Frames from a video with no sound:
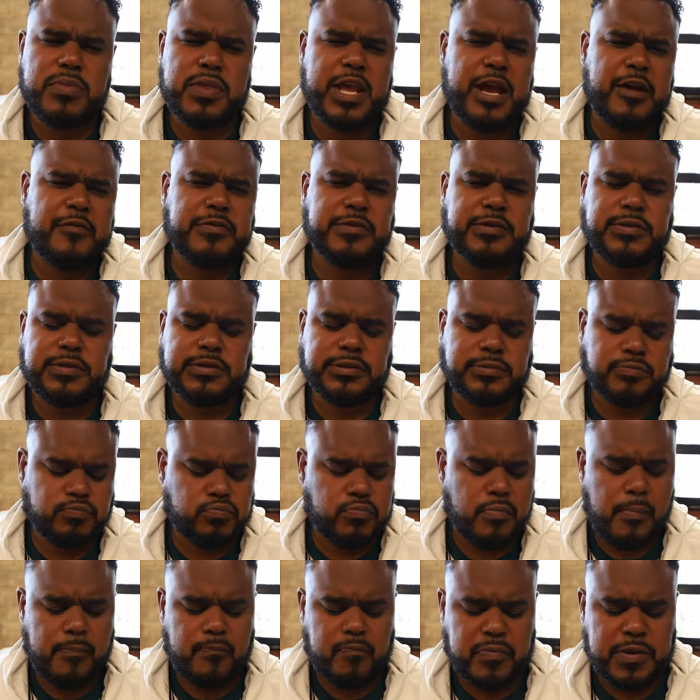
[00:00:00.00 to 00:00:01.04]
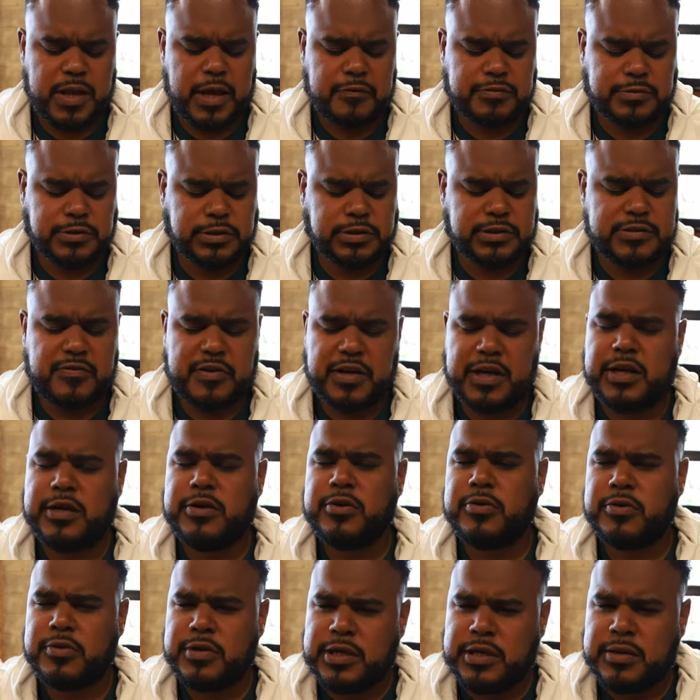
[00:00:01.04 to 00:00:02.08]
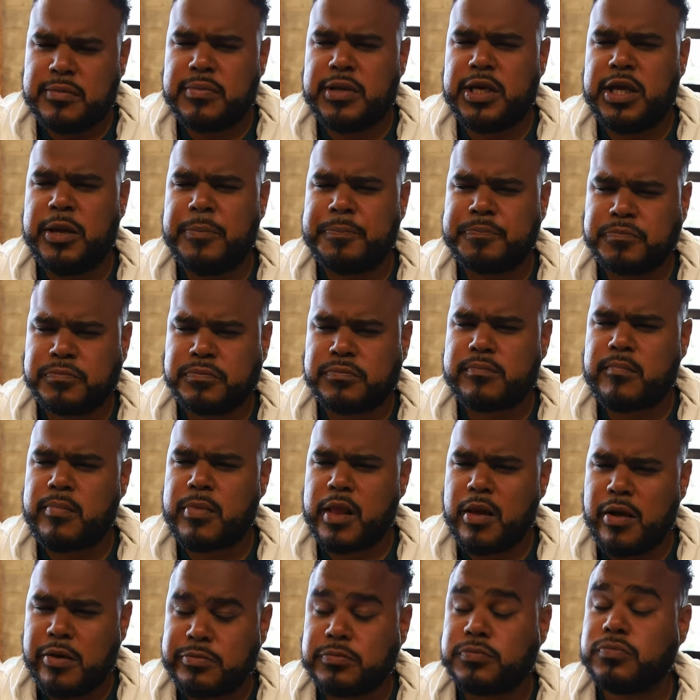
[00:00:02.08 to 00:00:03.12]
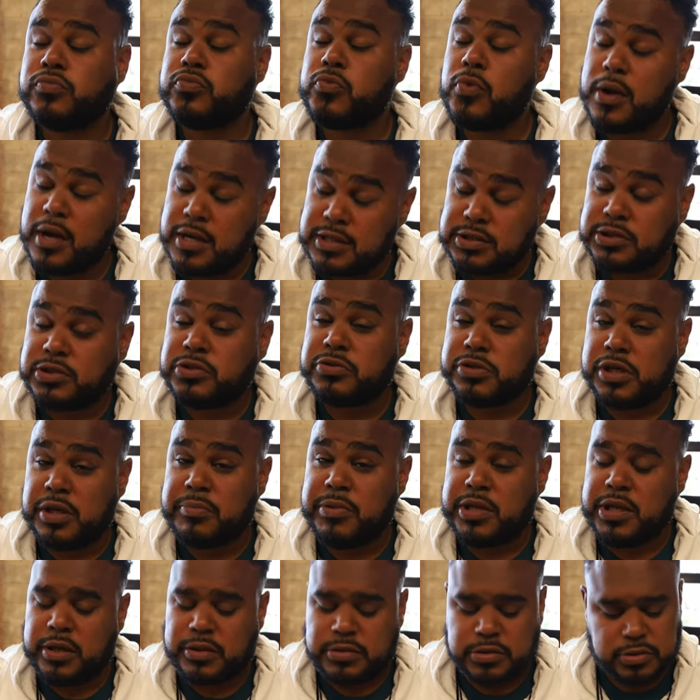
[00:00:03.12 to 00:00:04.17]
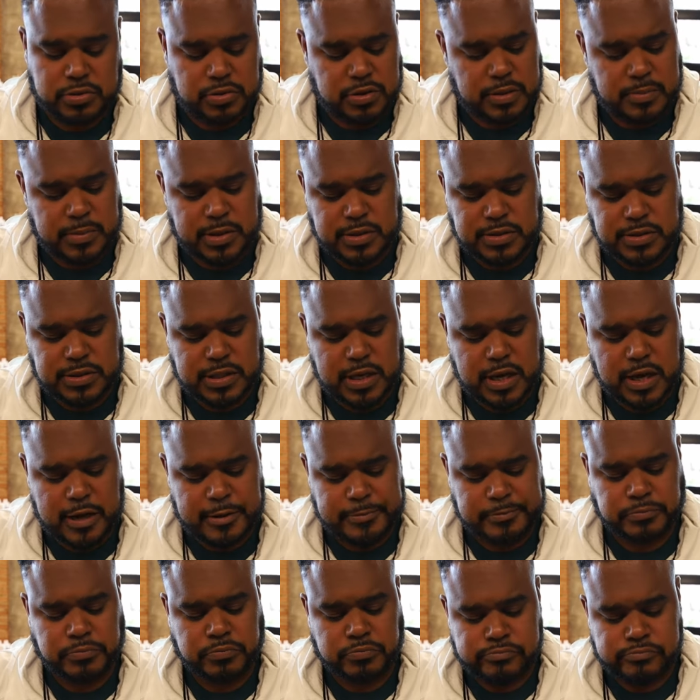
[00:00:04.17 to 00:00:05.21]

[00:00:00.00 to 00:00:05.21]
Definitely, definitely very creamy, extremely on the creamier side.